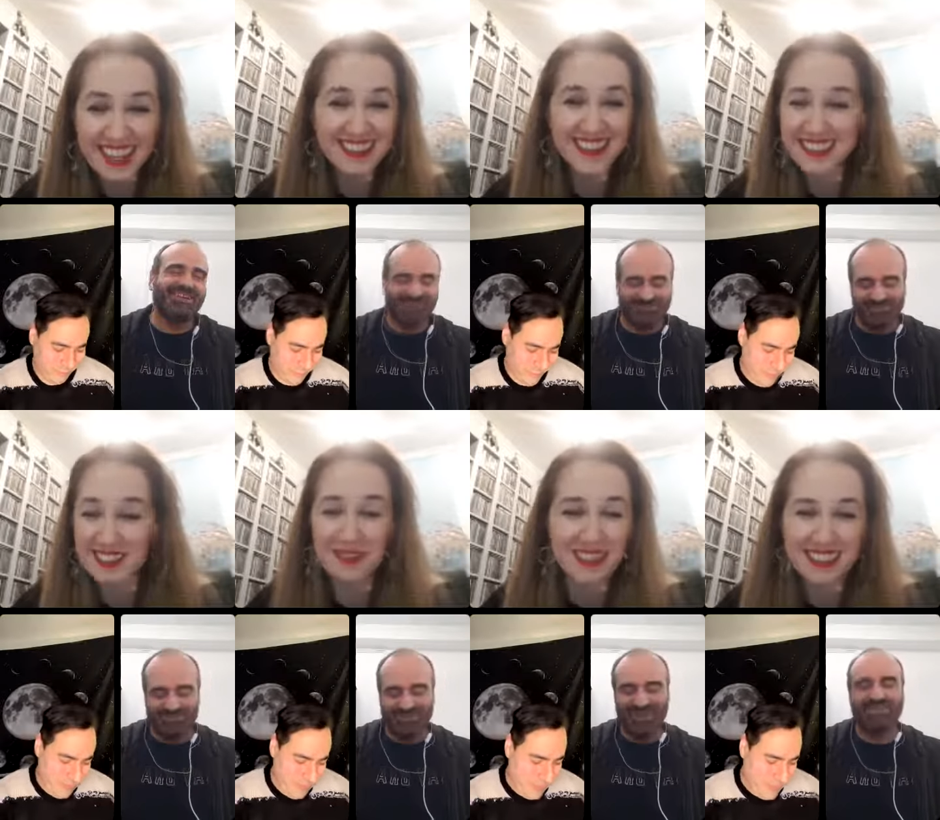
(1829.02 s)
Speaker 1: Just
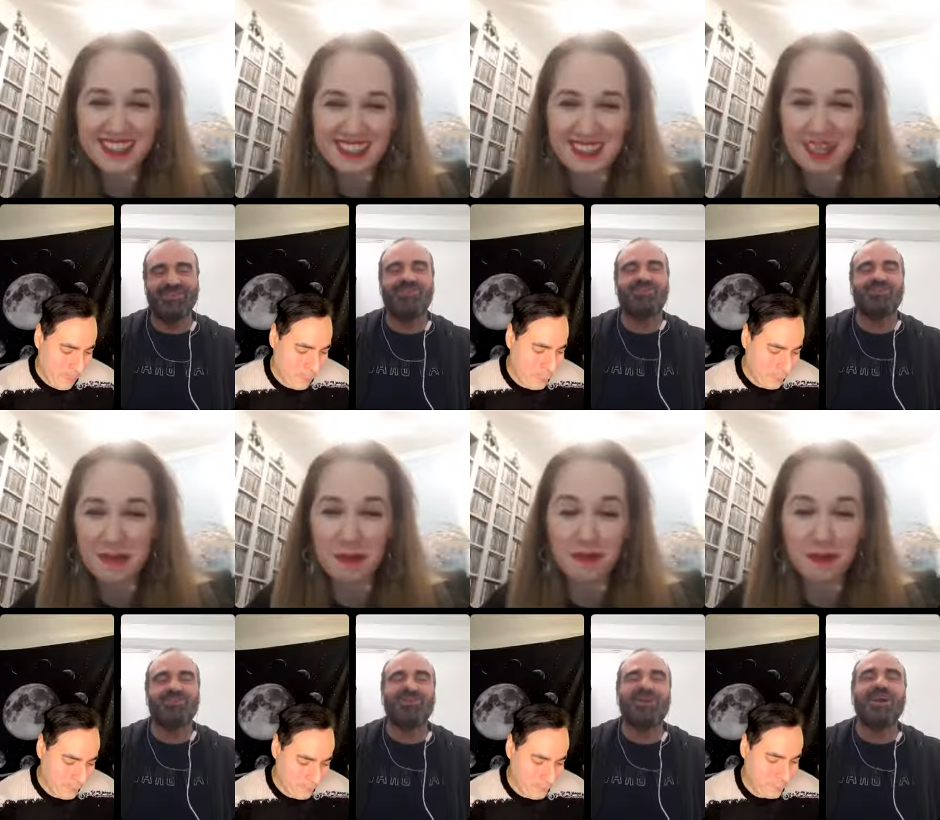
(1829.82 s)
hopefully,
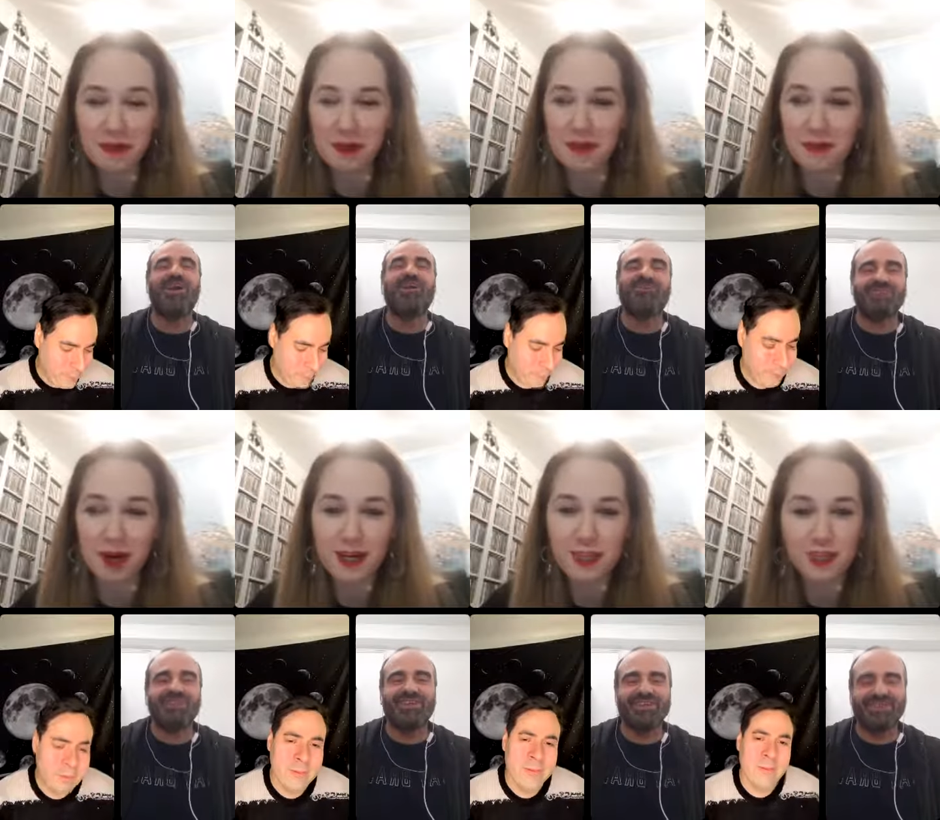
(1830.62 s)
hopefully, before
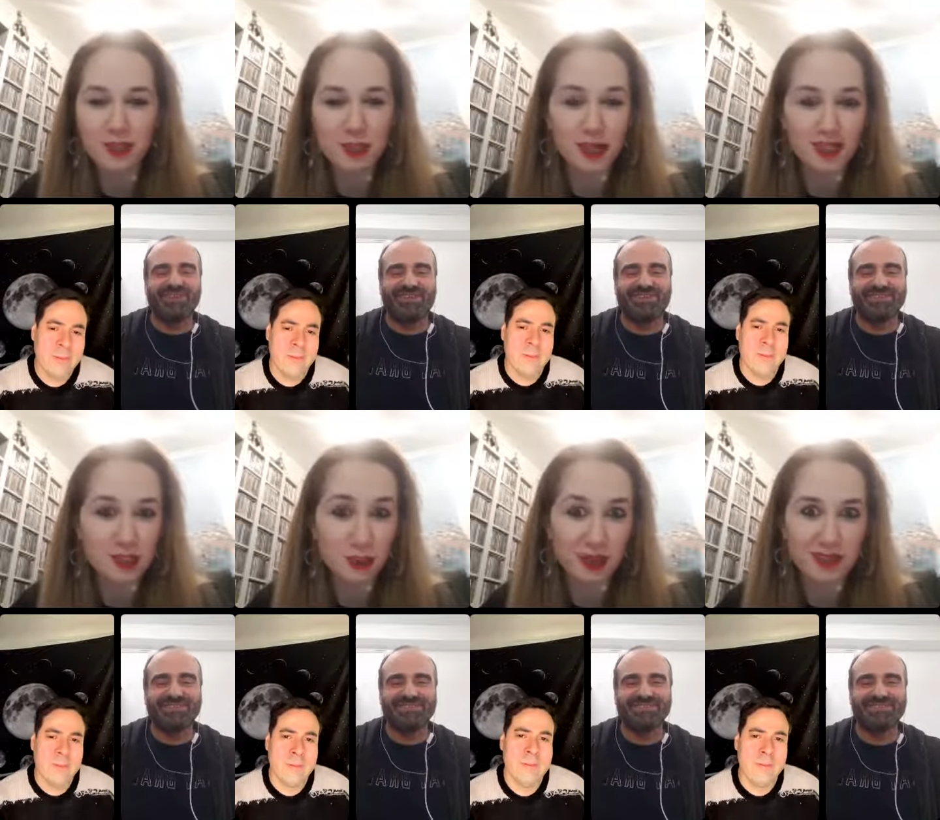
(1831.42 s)
very, March very
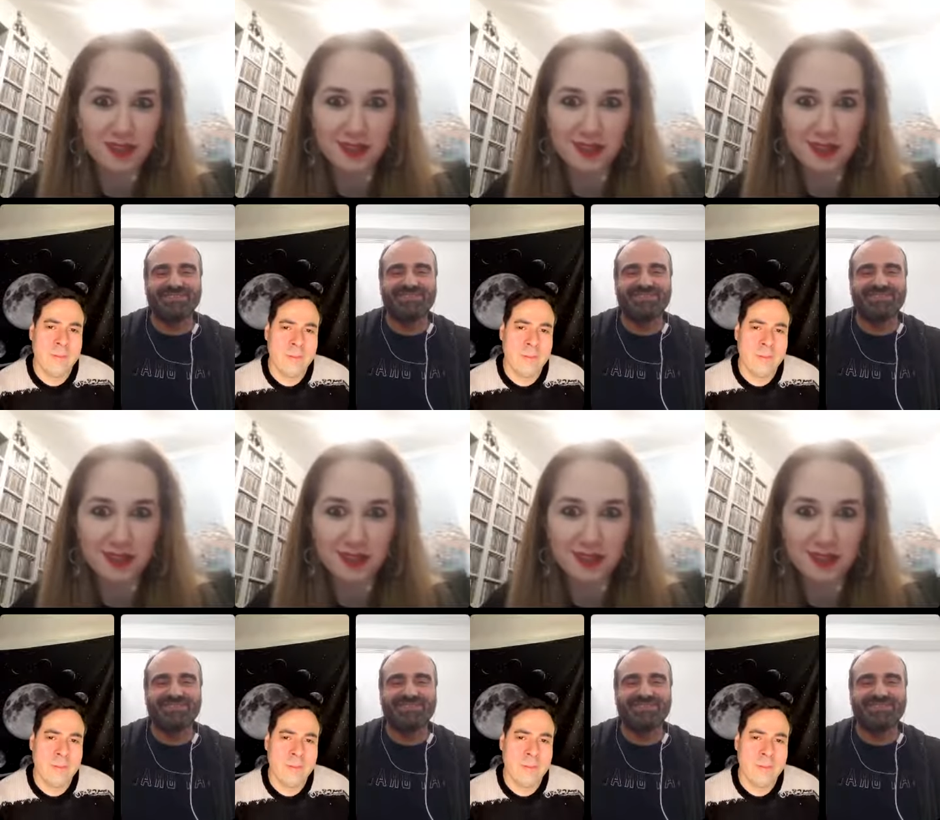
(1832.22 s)
soon.